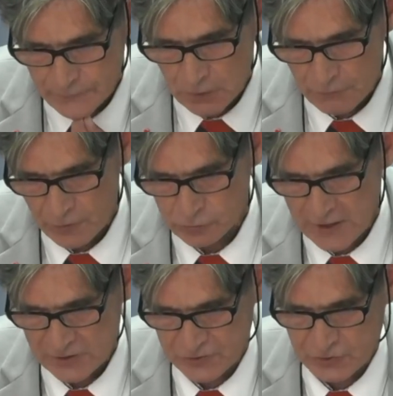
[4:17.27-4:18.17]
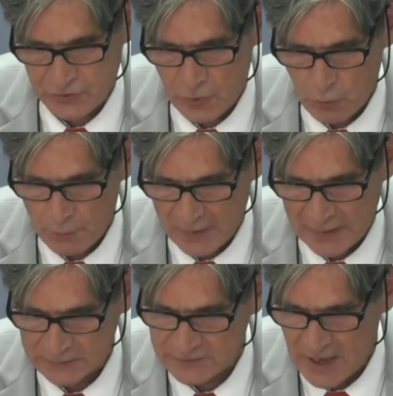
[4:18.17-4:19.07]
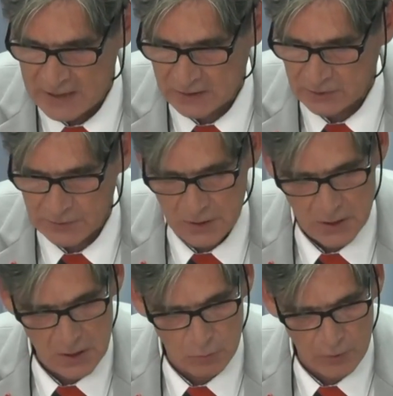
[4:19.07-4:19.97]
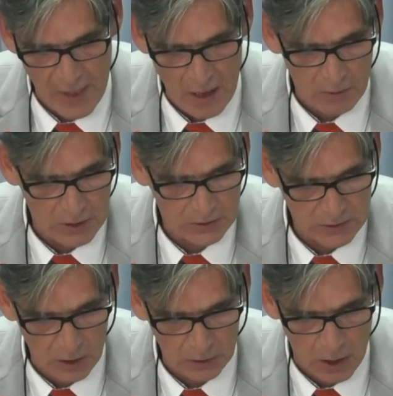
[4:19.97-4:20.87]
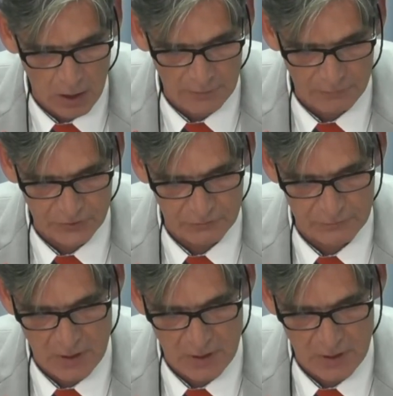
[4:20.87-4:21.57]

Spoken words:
of the risks that were being taken with our young lives